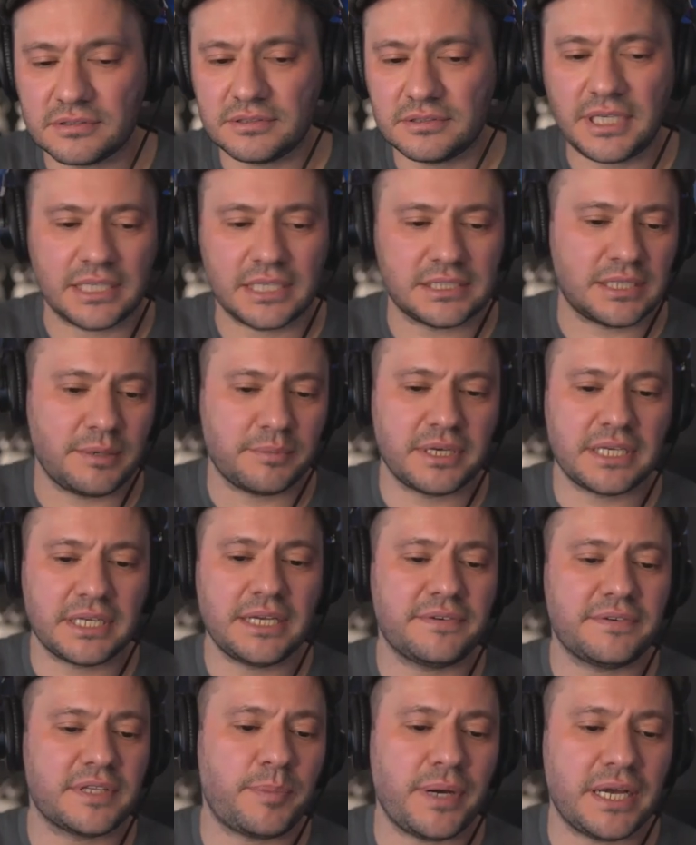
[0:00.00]
Yes, I'm going to
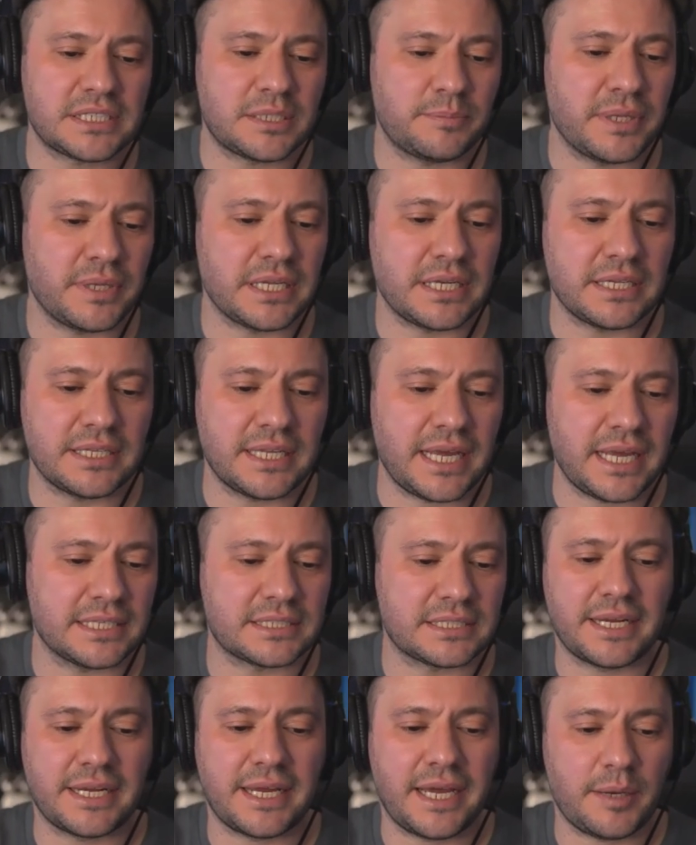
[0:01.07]
give it the possibility that it's
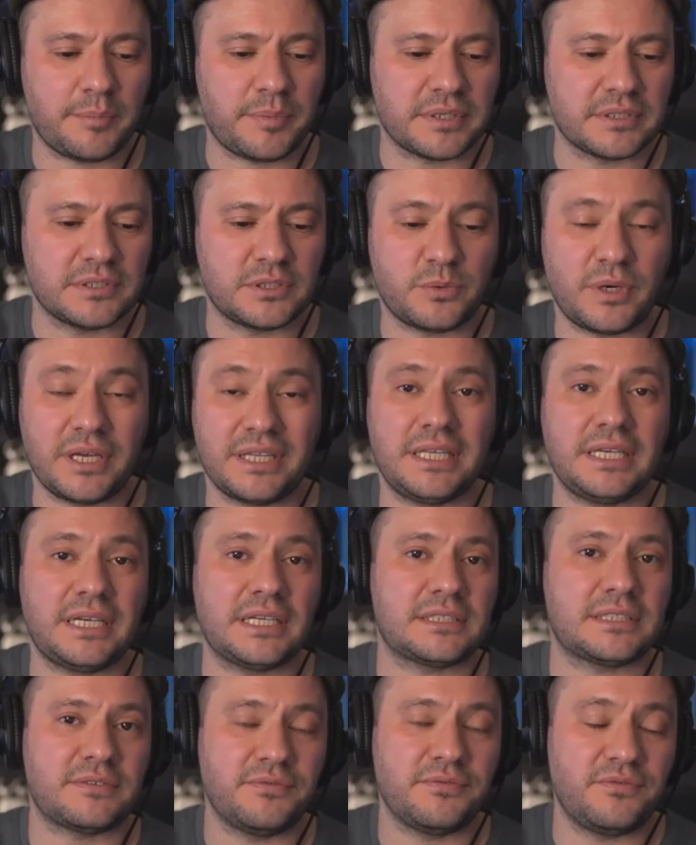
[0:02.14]
going to happen. Do I think
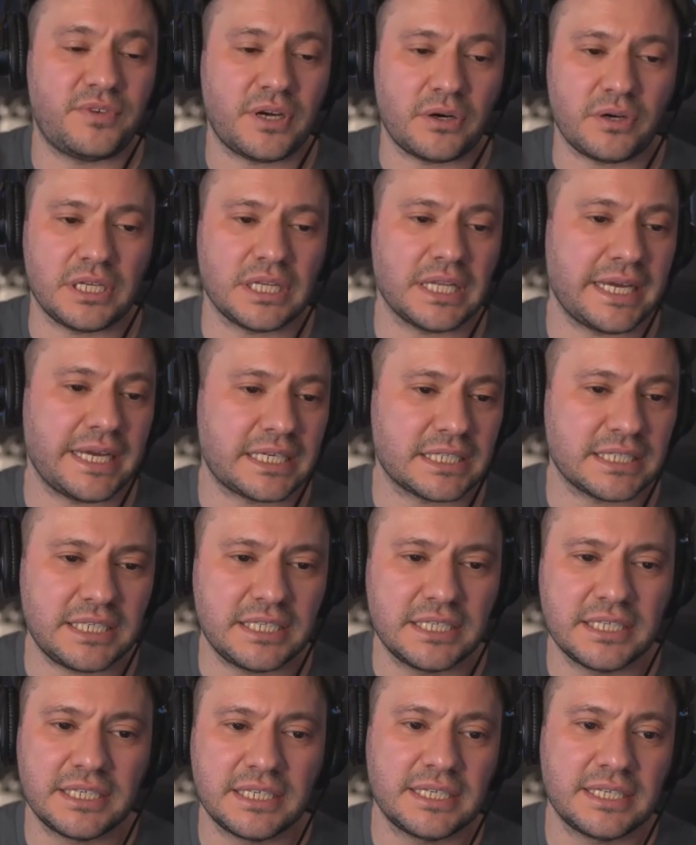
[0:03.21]
it's very likely?